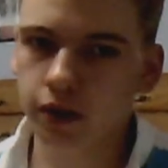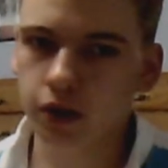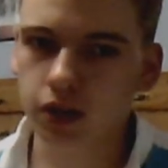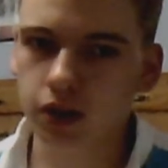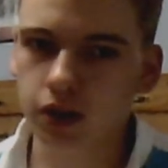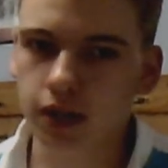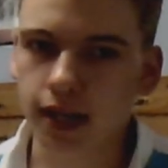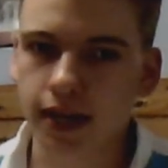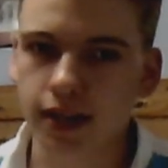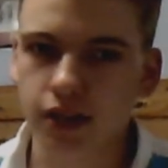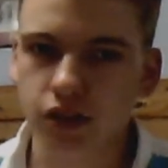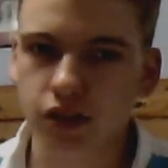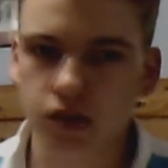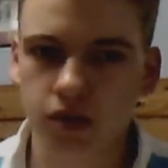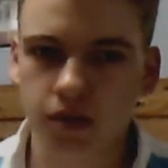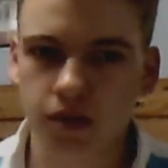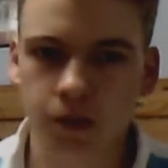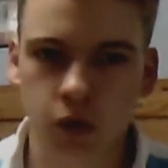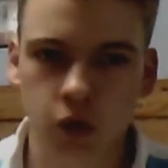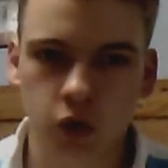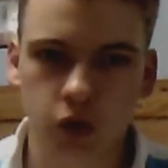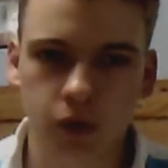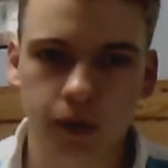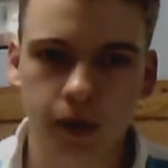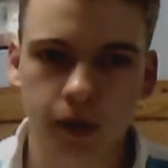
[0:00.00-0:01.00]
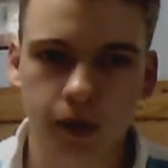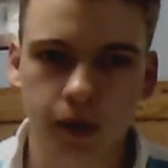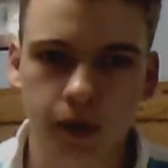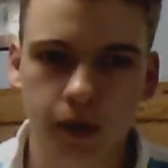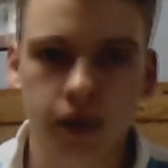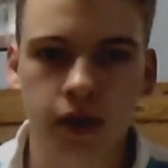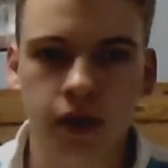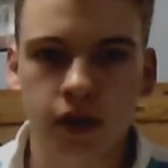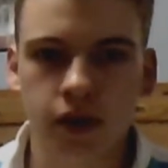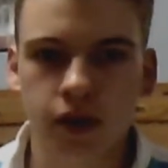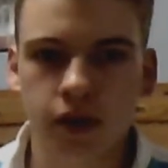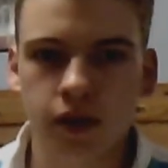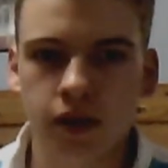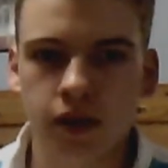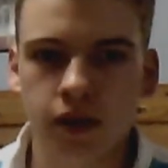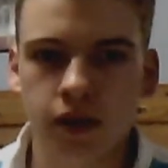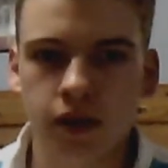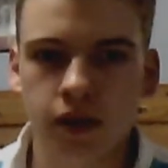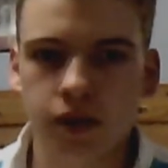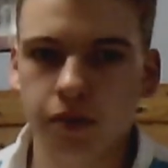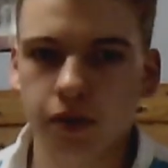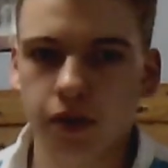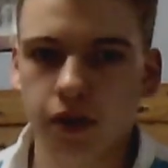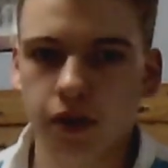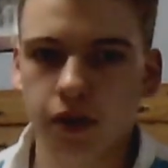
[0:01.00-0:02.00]
what lines are the Pokemon,
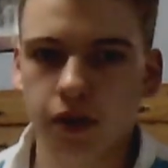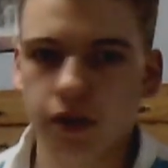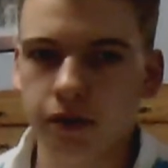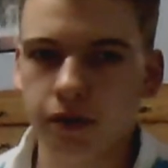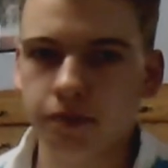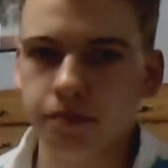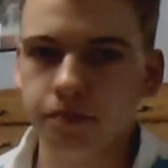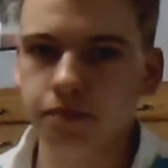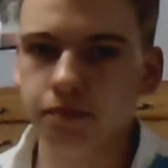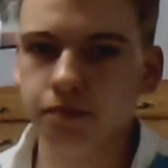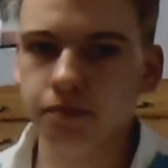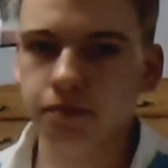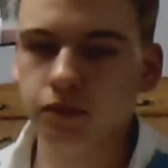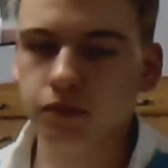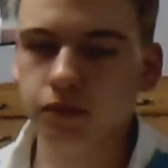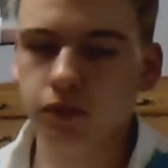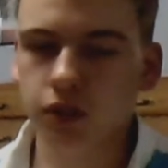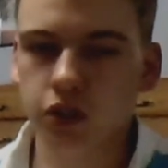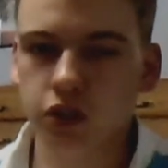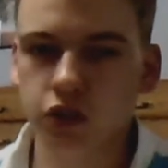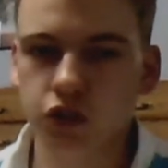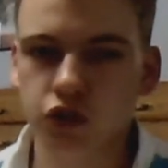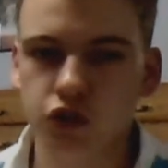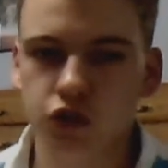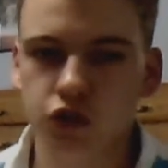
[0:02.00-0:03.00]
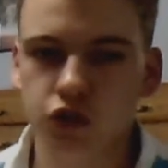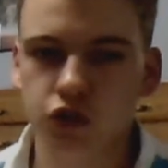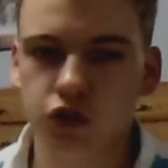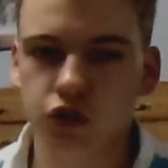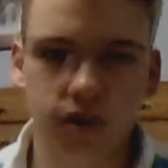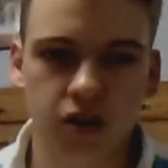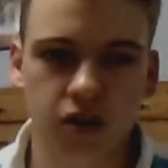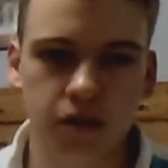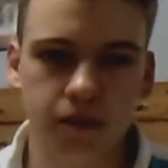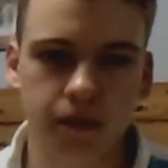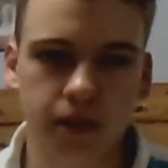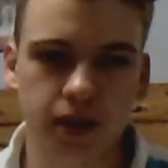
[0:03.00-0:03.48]
but I'll just show you our